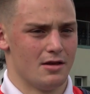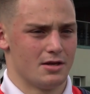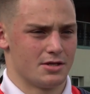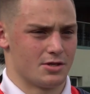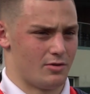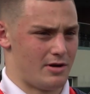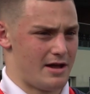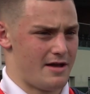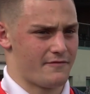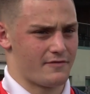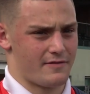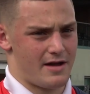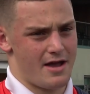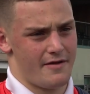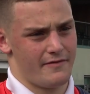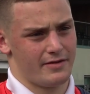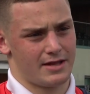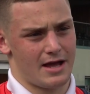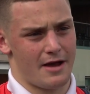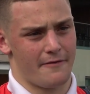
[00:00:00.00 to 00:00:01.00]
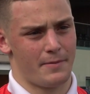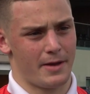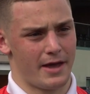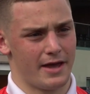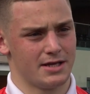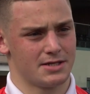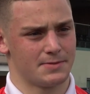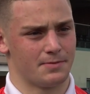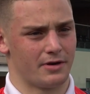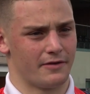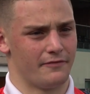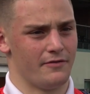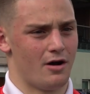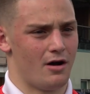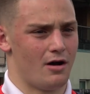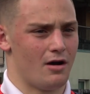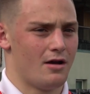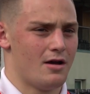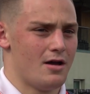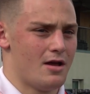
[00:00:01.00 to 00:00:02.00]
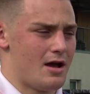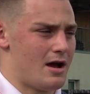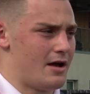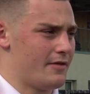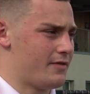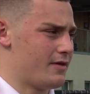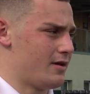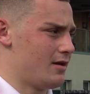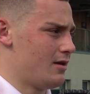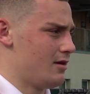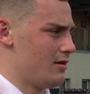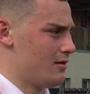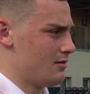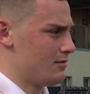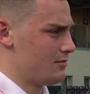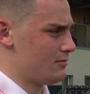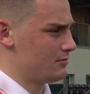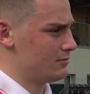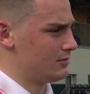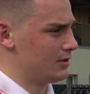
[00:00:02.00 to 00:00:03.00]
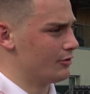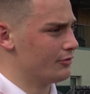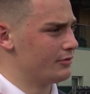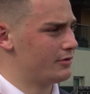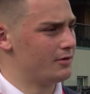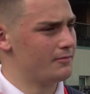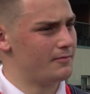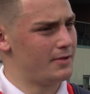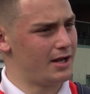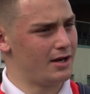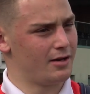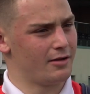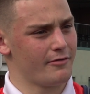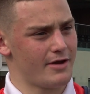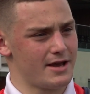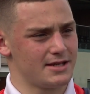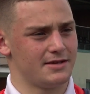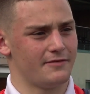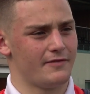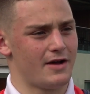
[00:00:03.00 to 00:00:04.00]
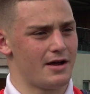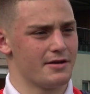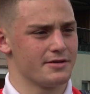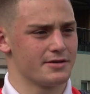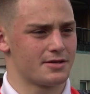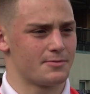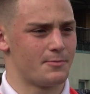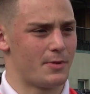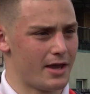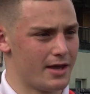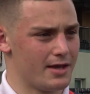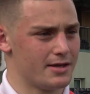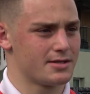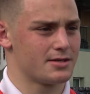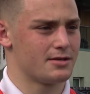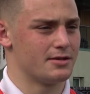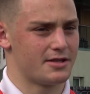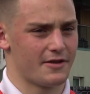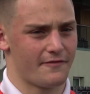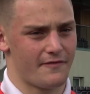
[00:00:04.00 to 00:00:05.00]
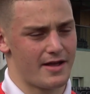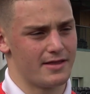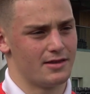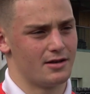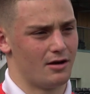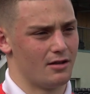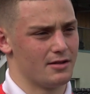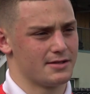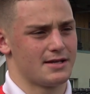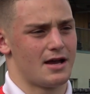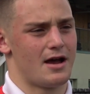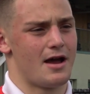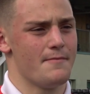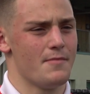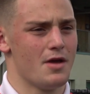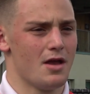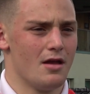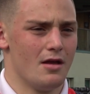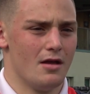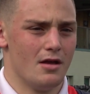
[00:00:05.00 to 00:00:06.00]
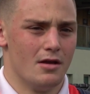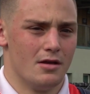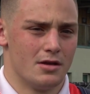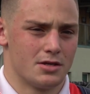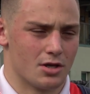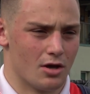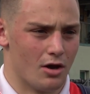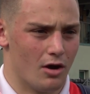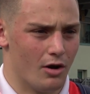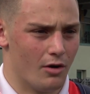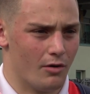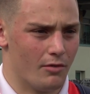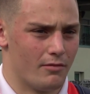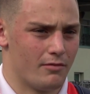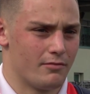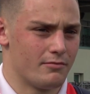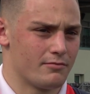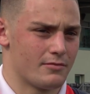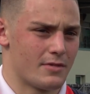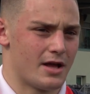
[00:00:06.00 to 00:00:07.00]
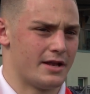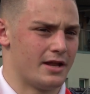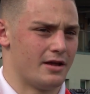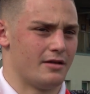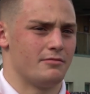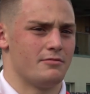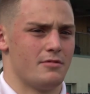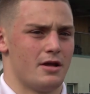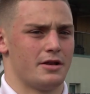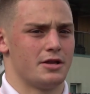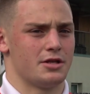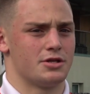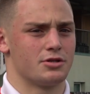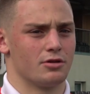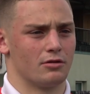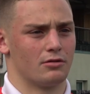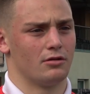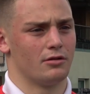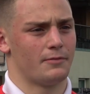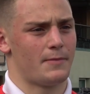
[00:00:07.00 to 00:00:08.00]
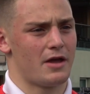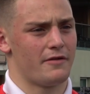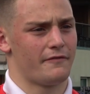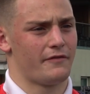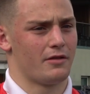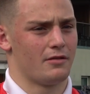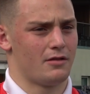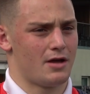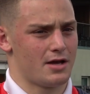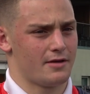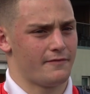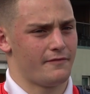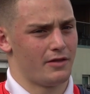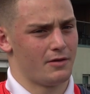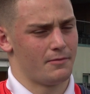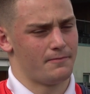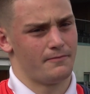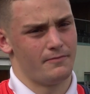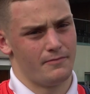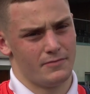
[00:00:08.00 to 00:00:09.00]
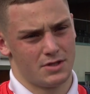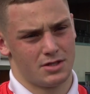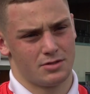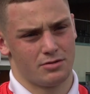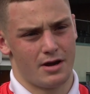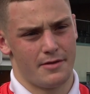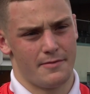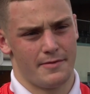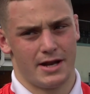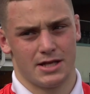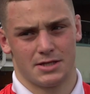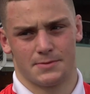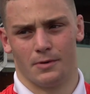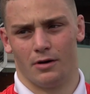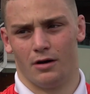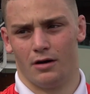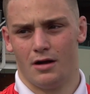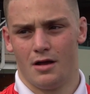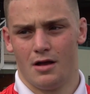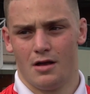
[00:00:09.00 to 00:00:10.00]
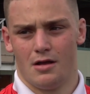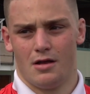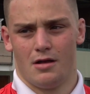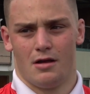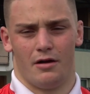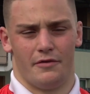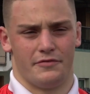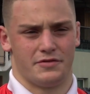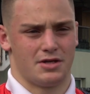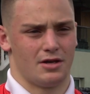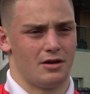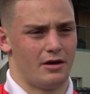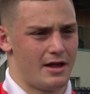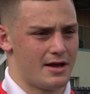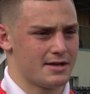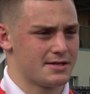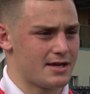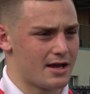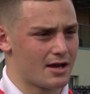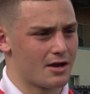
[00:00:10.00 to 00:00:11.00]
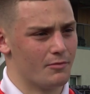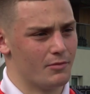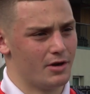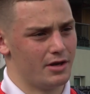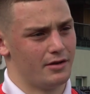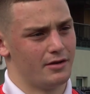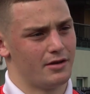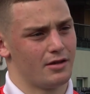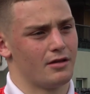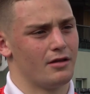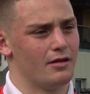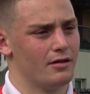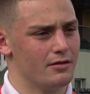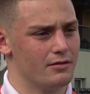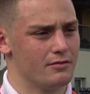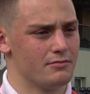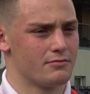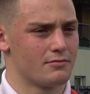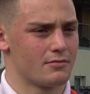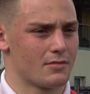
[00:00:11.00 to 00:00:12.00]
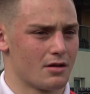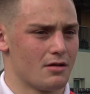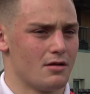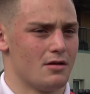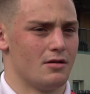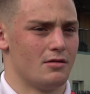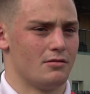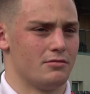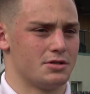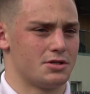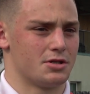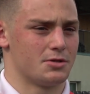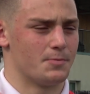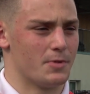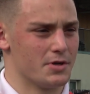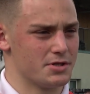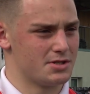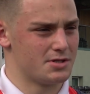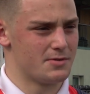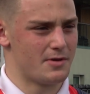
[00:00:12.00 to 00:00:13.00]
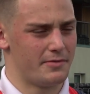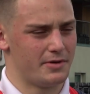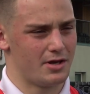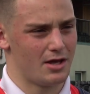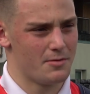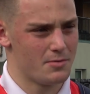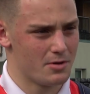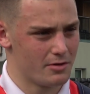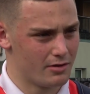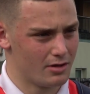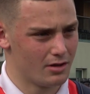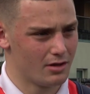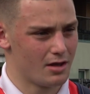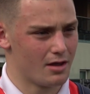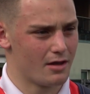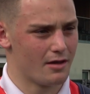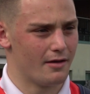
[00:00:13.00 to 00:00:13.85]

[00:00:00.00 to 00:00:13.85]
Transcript: So I have I have had that pace, but I've not had the London being aggressive at us, pace, defending all the time. So I did I did struggle a bit for the for the 20 minutes, but obviously got that second win and was just buzzing to make the debut really.